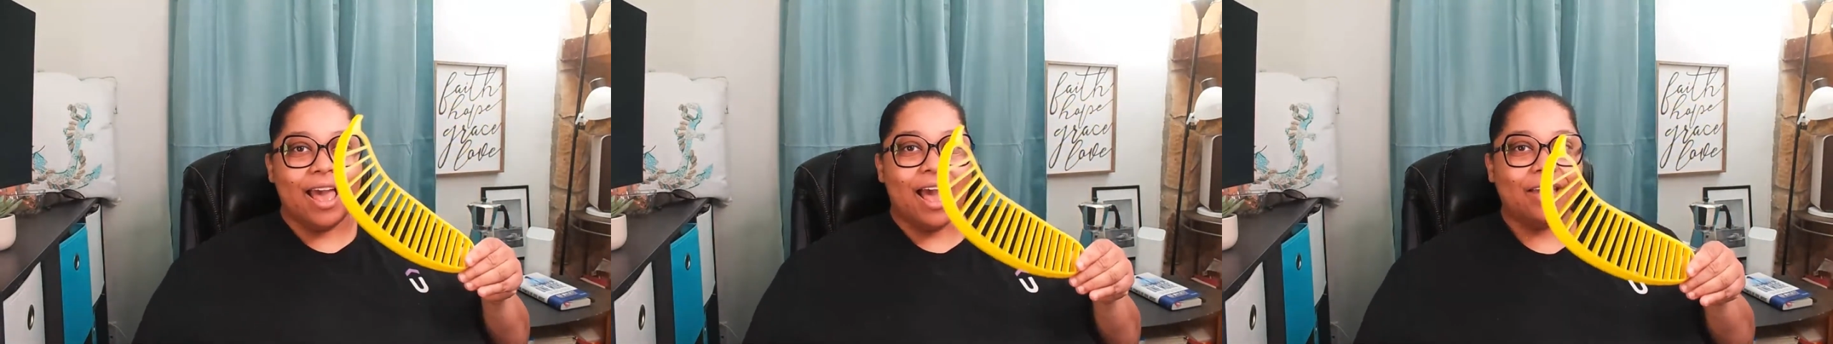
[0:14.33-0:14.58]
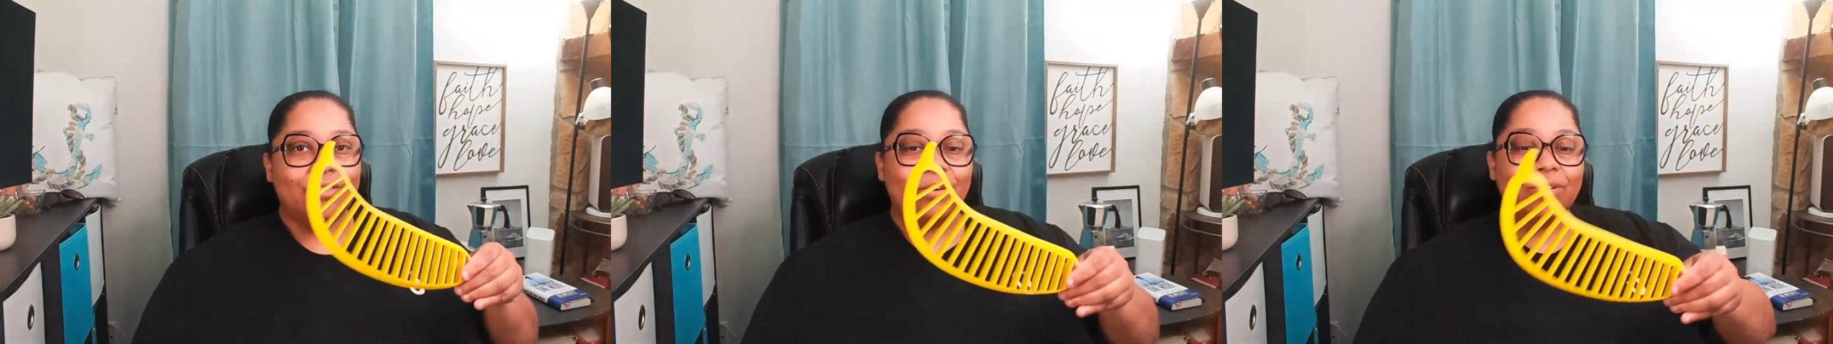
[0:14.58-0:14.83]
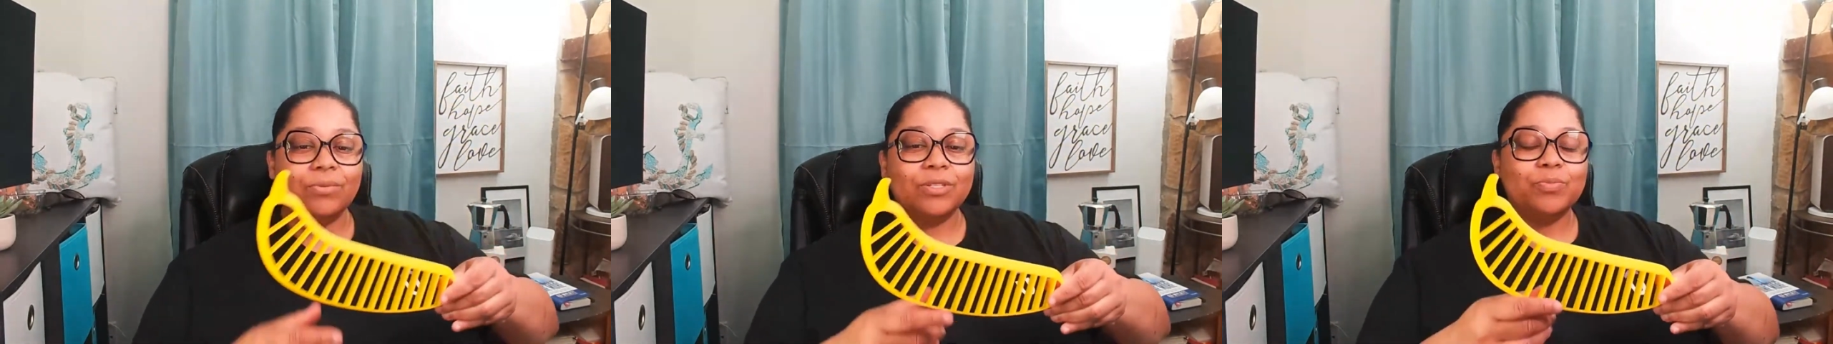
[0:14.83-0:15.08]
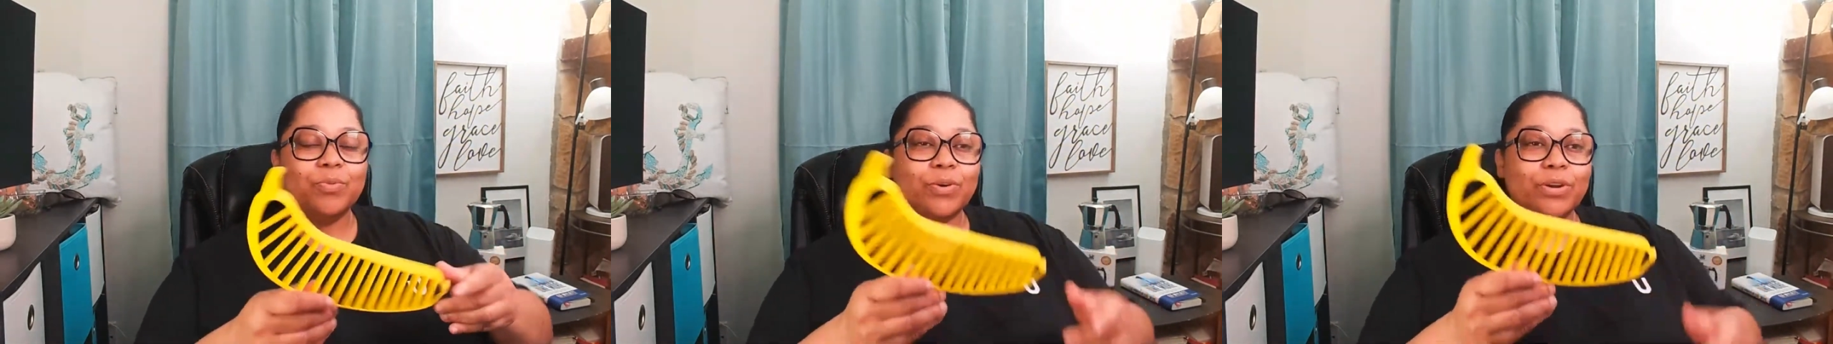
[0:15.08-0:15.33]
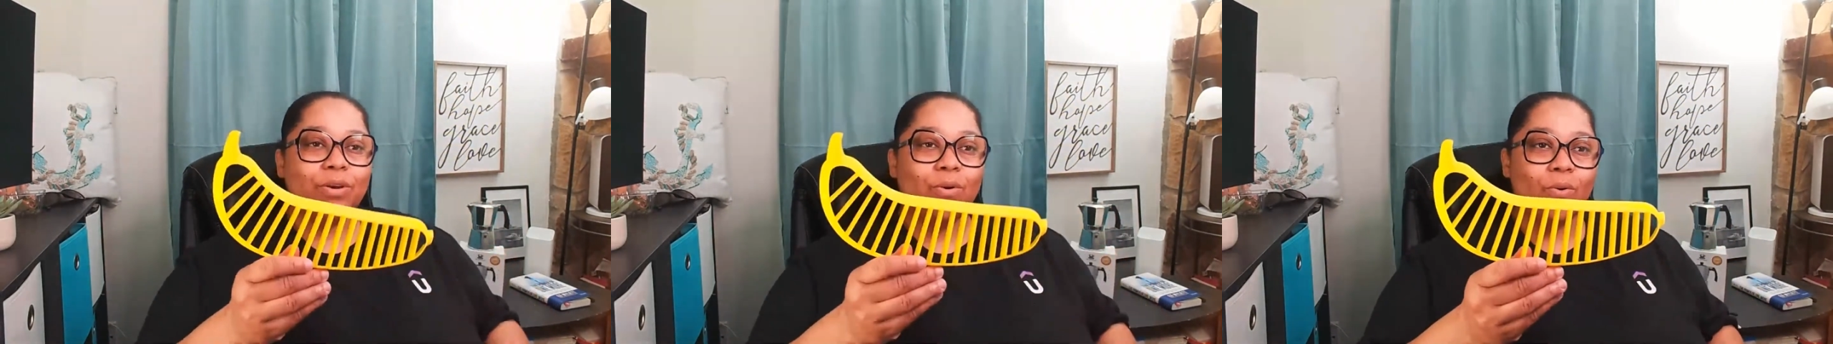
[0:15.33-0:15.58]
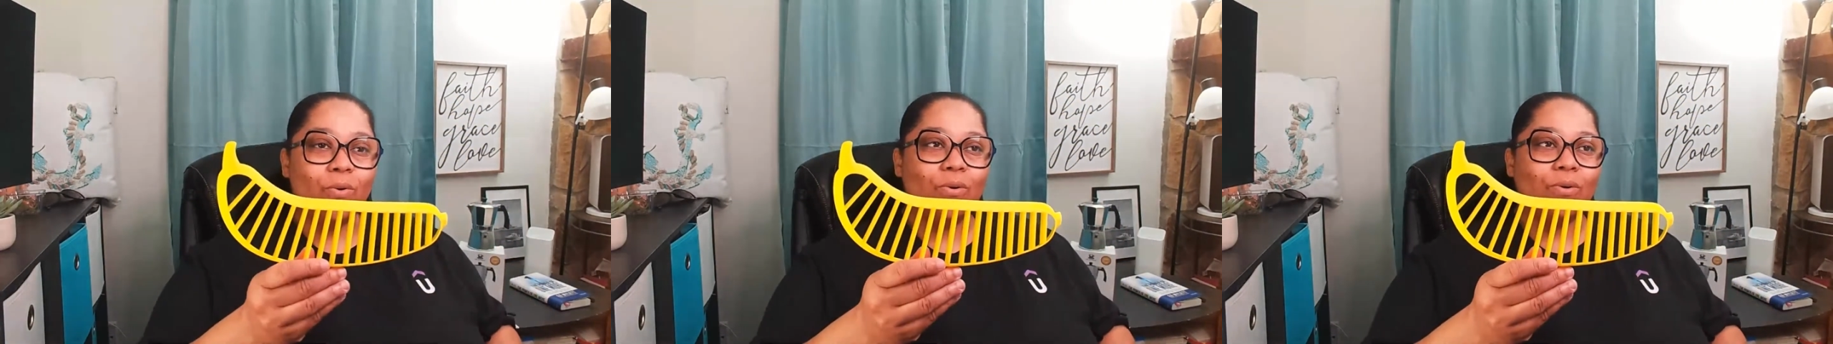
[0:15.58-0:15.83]
I thought it was pretty
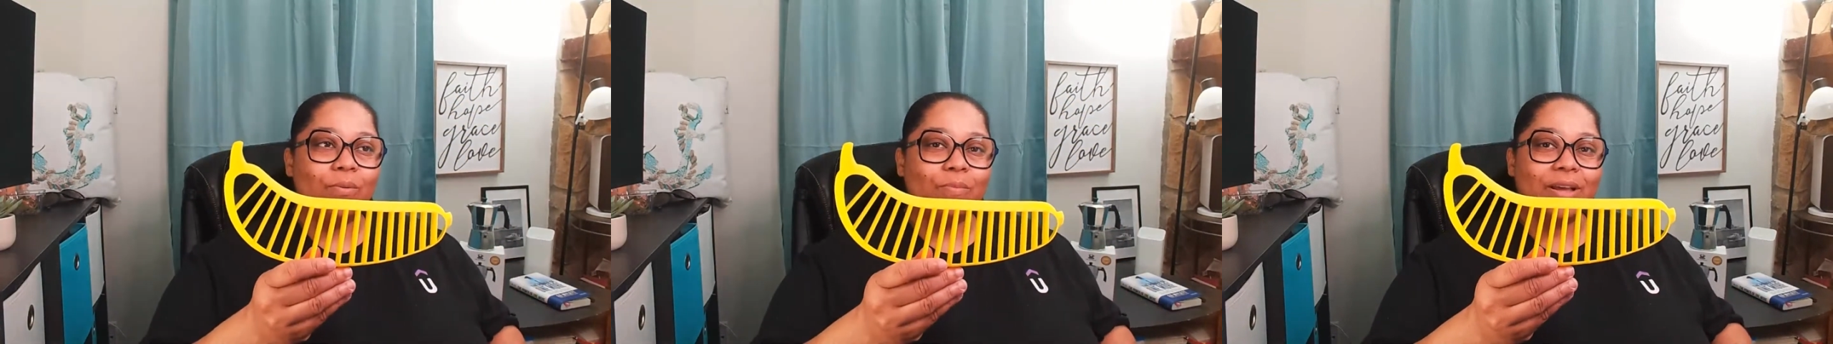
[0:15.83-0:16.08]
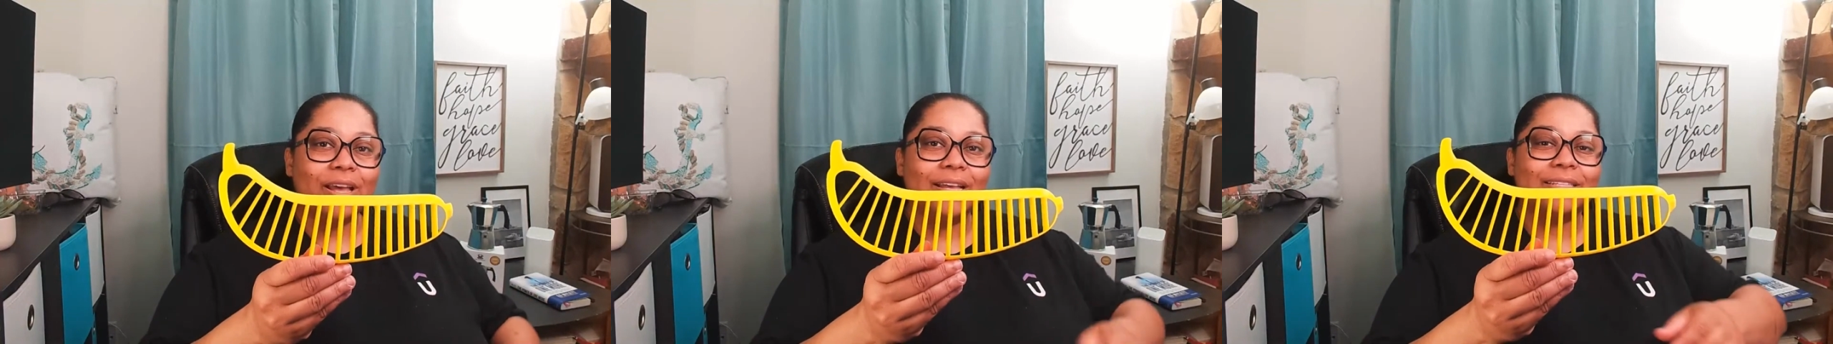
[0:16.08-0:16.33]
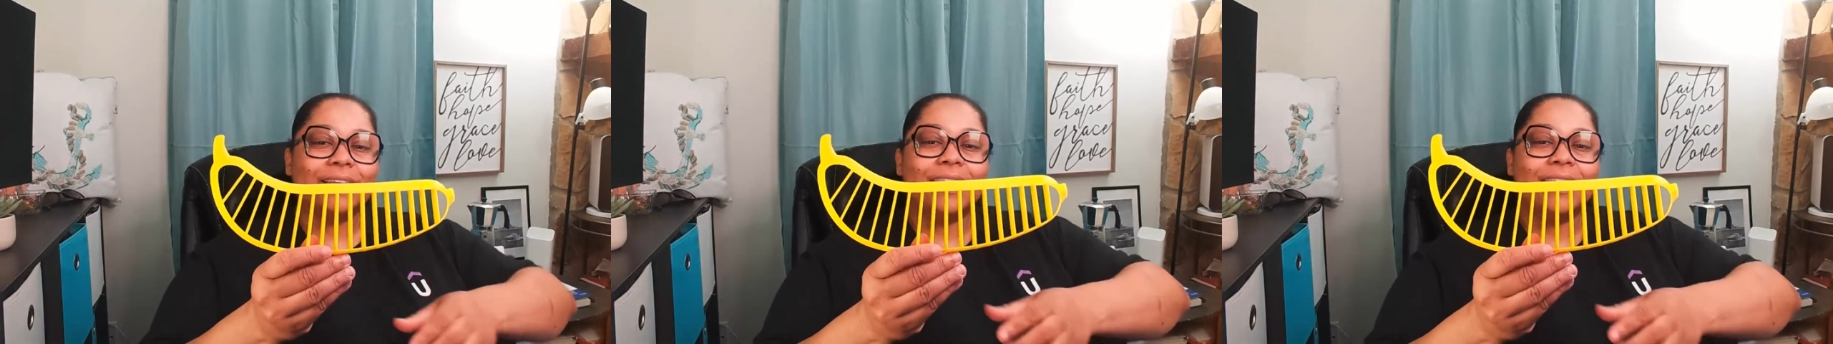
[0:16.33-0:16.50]
cool because